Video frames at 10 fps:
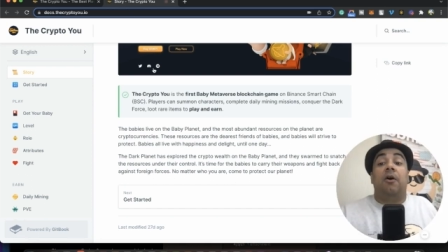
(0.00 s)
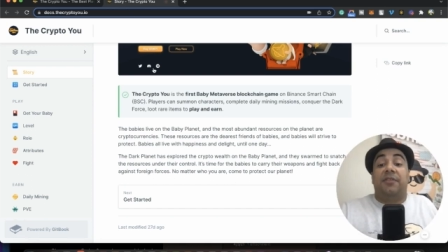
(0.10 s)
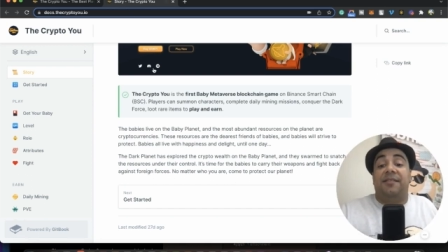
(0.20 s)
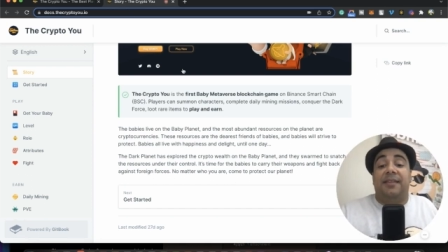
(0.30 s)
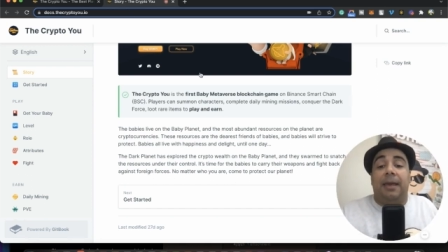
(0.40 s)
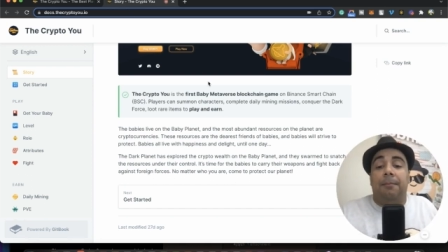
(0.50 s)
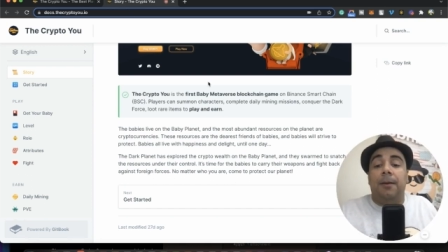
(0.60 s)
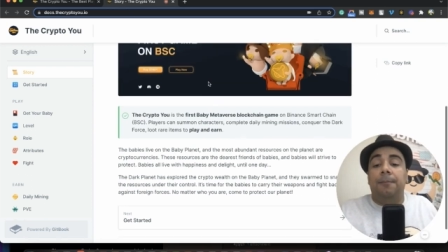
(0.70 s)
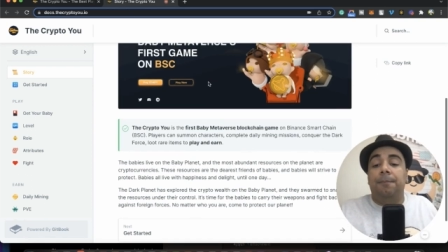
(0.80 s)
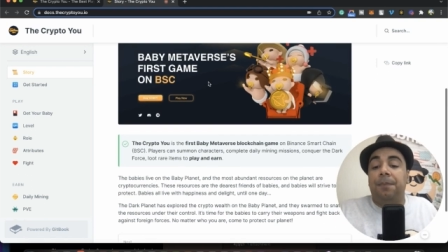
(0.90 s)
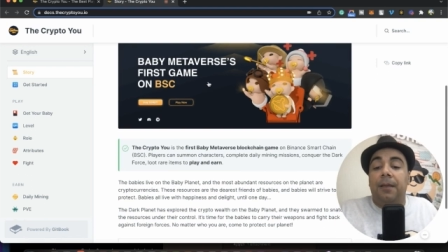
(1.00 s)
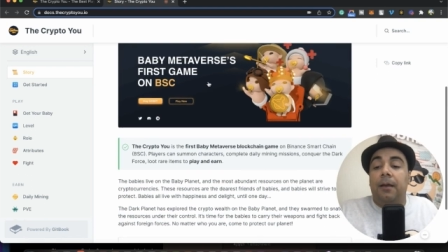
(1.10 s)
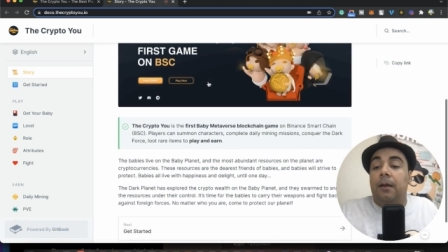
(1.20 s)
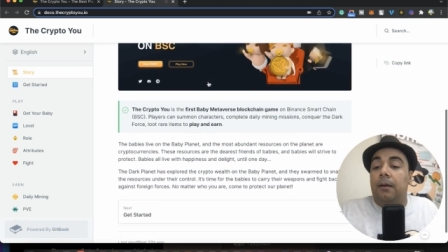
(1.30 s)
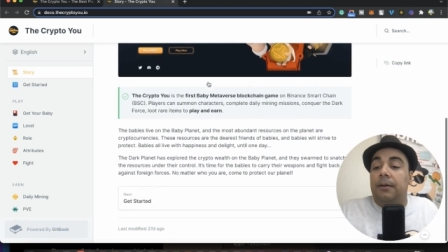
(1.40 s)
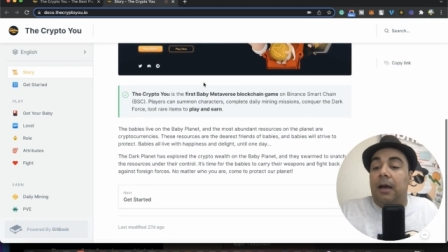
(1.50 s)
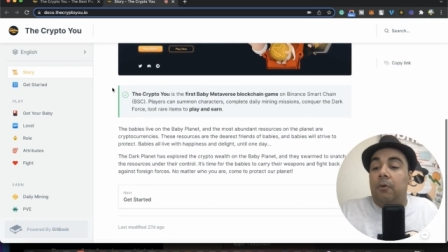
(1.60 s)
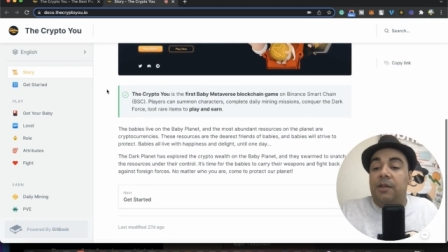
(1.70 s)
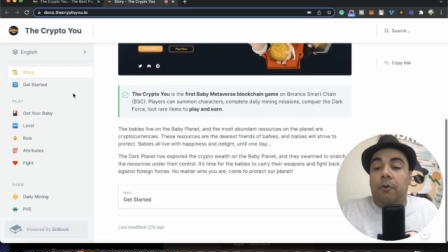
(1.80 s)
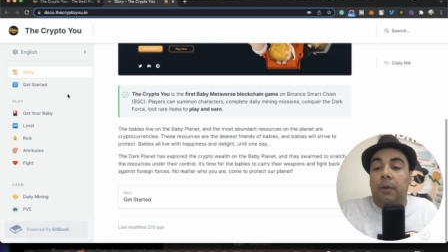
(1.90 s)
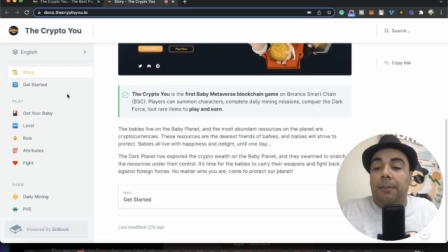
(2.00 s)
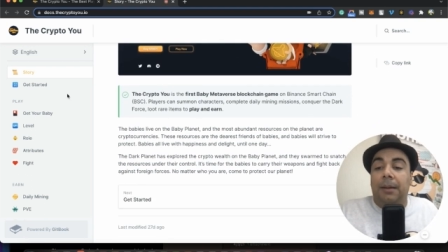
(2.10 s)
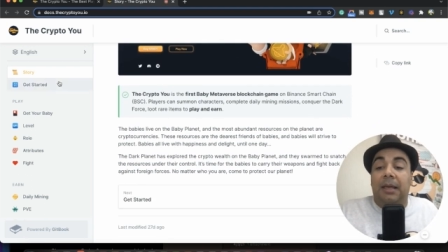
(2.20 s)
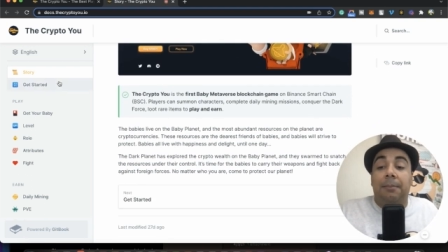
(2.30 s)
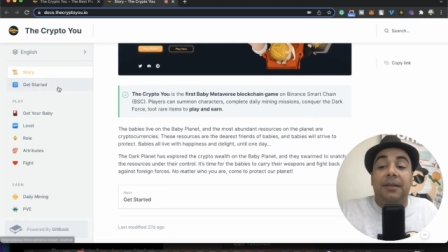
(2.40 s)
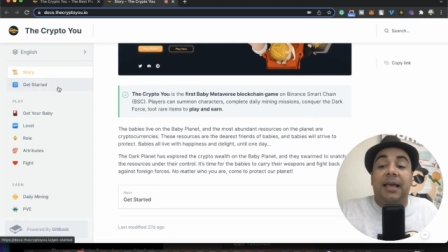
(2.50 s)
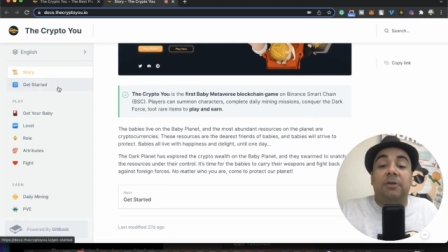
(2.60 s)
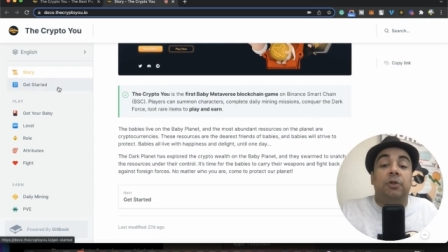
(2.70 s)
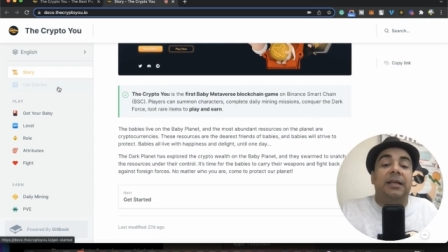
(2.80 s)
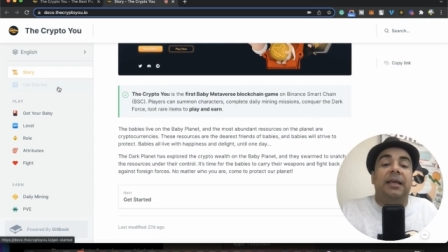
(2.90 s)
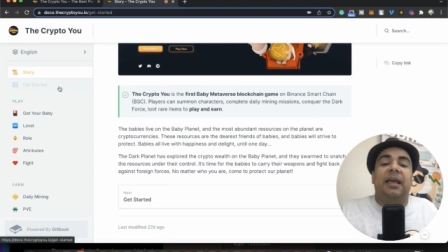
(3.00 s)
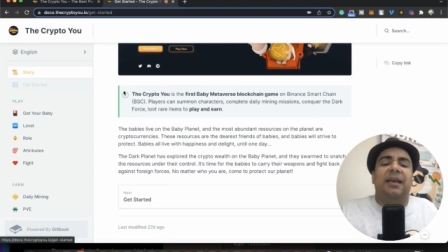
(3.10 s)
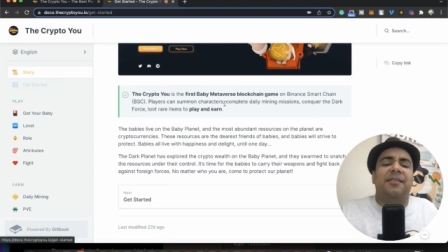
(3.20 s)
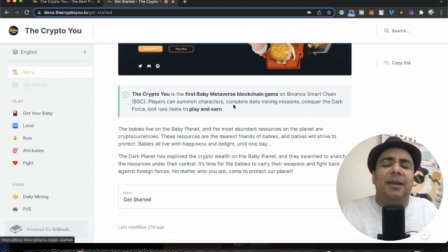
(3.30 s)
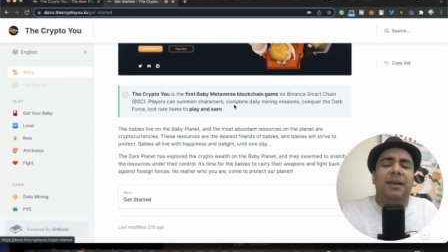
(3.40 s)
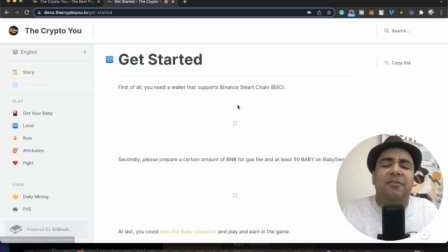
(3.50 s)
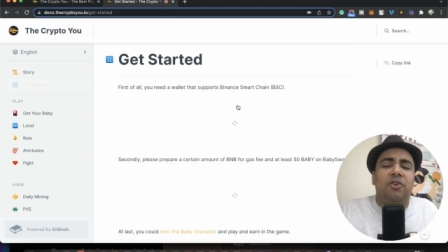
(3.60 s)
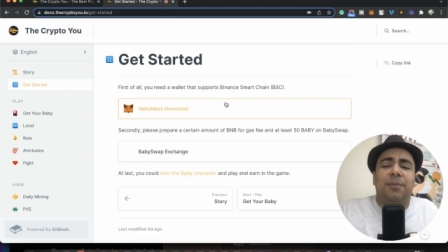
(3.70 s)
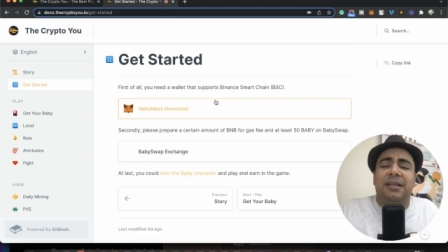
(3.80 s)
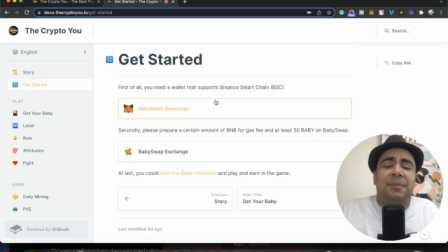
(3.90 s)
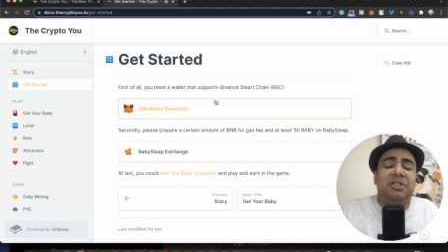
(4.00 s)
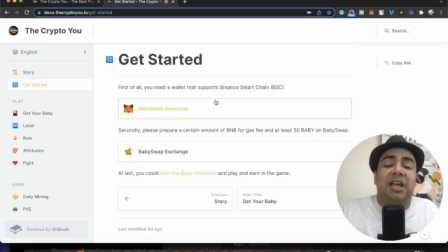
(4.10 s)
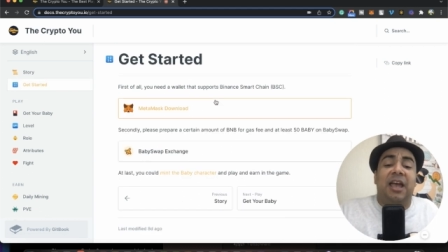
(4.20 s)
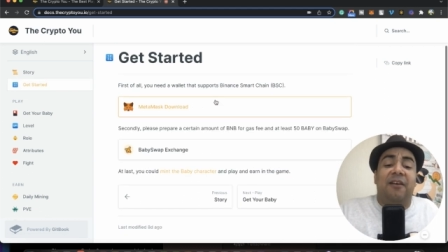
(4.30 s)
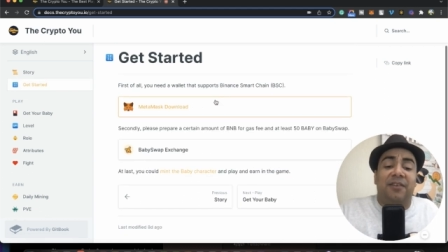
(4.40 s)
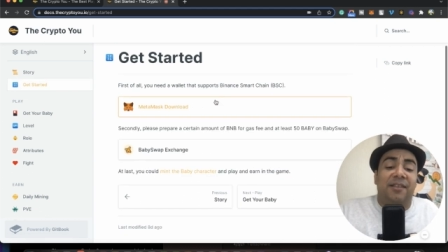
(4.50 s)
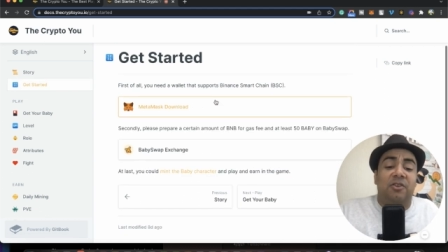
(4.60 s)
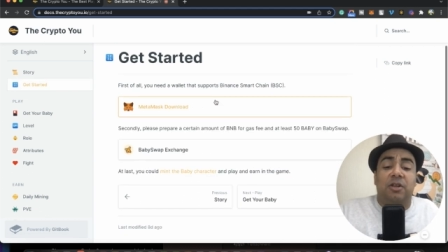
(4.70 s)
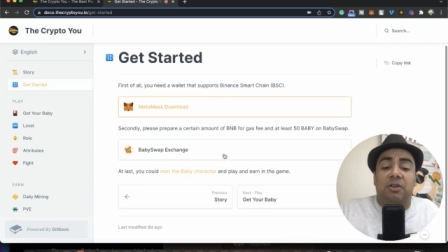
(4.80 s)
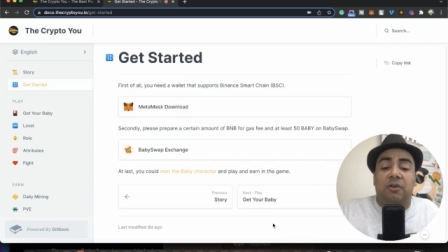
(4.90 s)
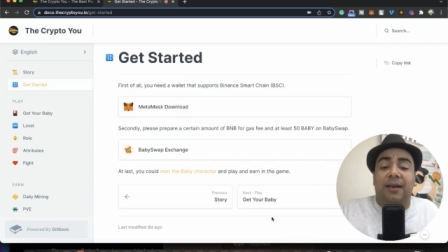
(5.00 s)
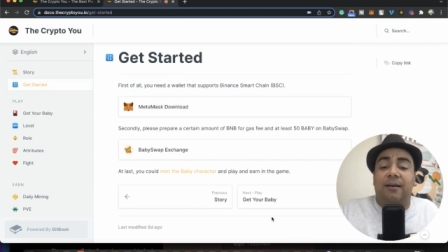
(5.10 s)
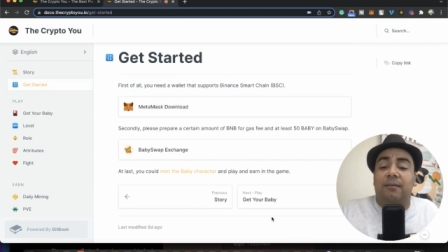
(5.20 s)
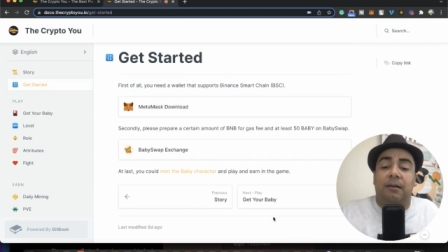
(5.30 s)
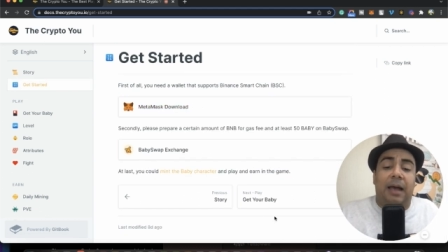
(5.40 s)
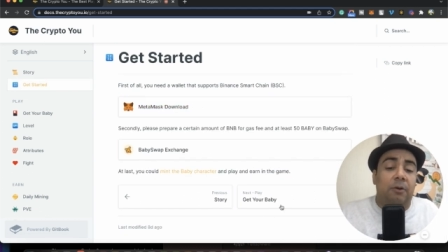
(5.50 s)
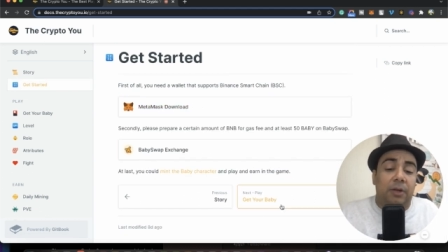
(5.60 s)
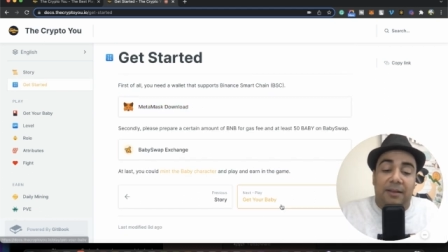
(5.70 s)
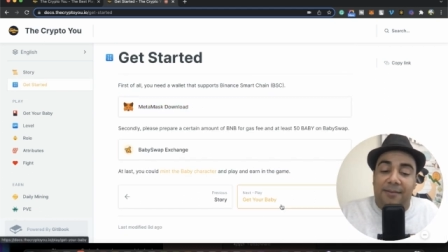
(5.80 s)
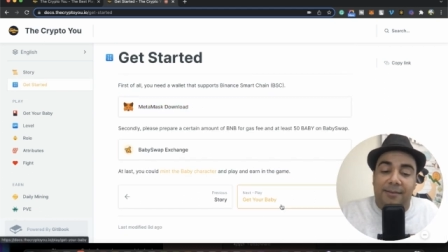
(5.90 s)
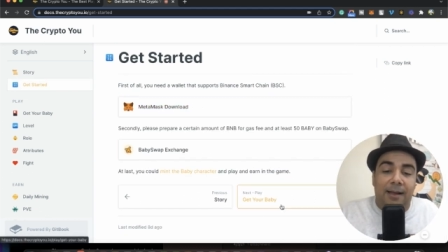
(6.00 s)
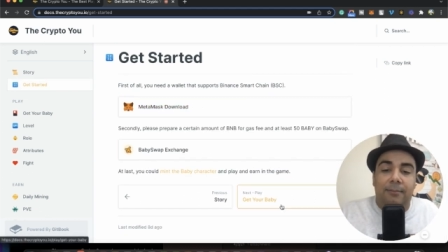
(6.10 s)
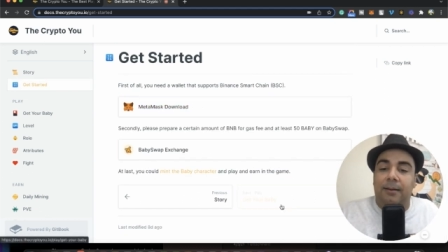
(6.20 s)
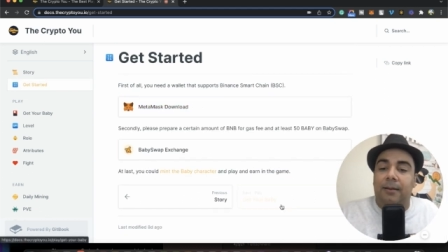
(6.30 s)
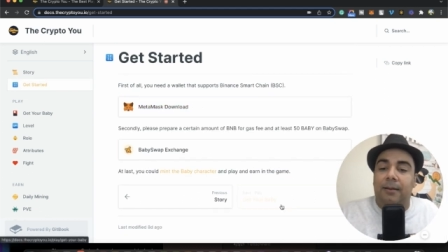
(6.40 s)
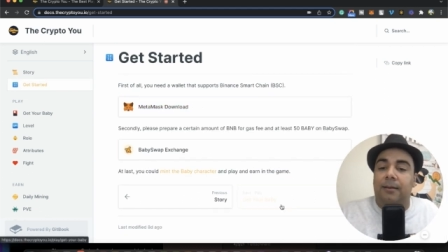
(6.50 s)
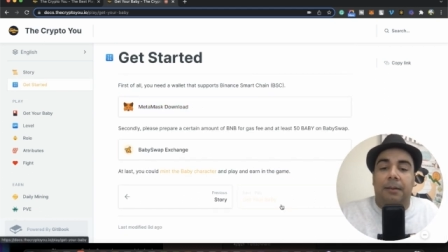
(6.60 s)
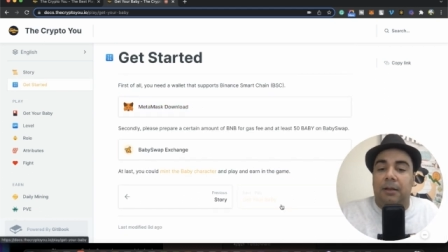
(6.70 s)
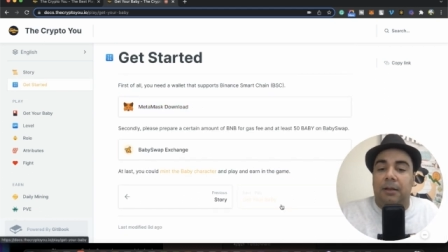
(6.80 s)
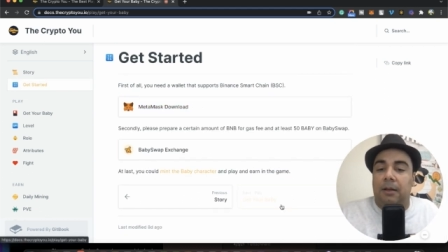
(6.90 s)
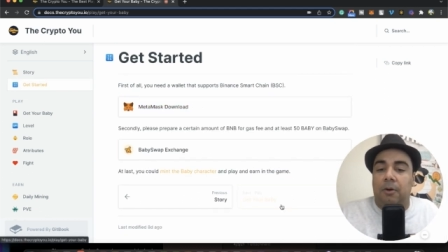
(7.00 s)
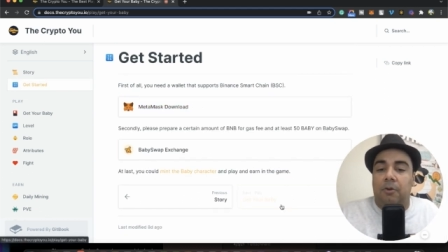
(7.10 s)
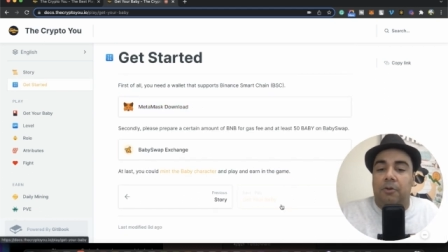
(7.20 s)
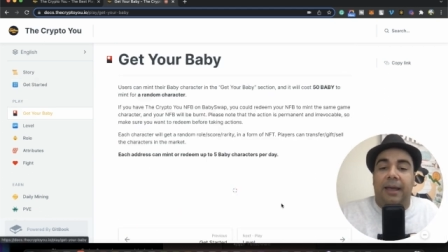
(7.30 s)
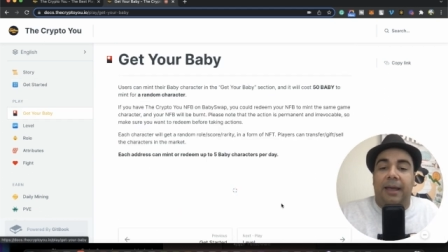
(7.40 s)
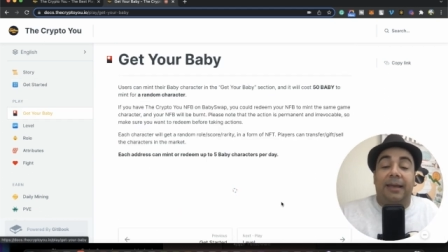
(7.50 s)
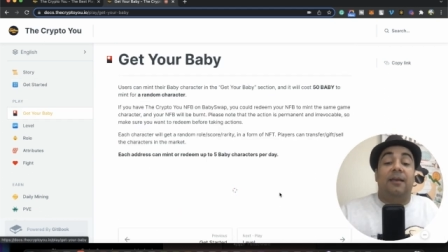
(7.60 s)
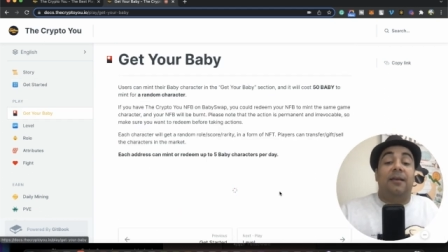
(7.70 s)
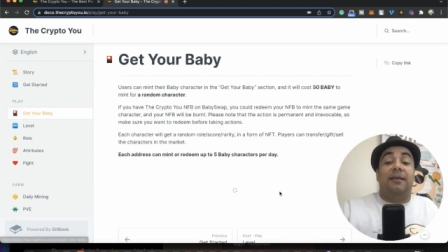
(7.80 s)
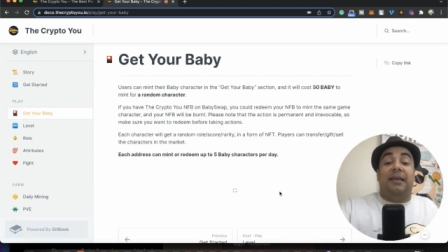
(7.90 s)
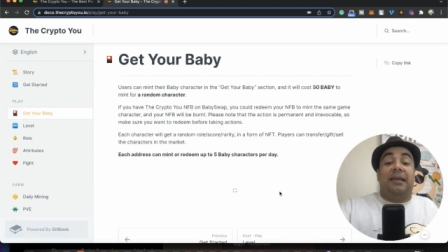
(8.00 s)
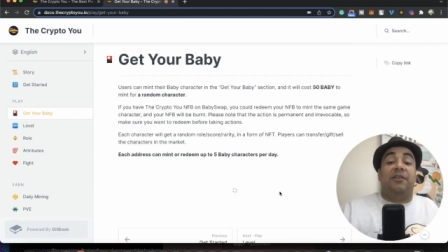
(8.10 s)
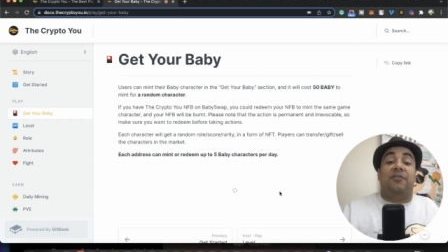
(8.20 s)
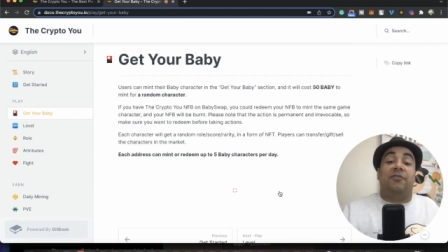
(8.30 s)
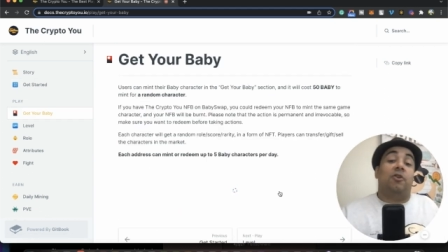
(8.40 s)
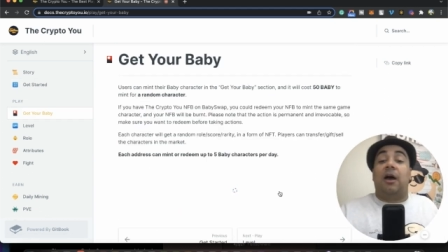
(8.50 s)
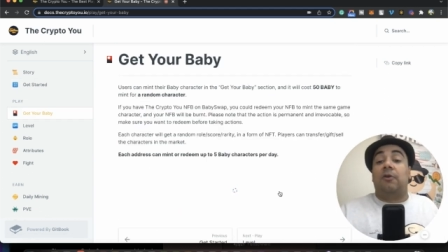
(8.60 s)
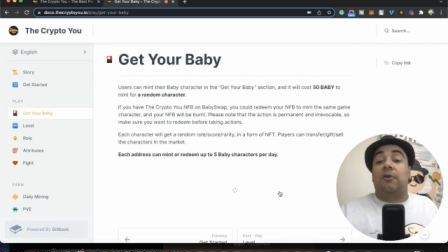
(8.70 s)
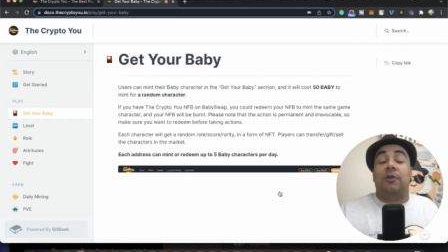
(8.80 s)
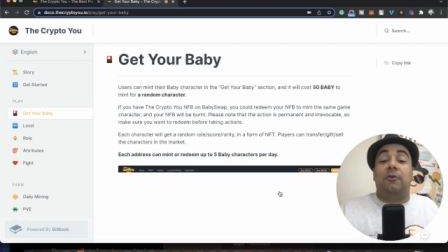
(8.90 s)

of this game. Now, the Wikipedia actually explains for you pretty much everything you need to learn, how to get started. I'm not gonna go again. Even if you don't know how to download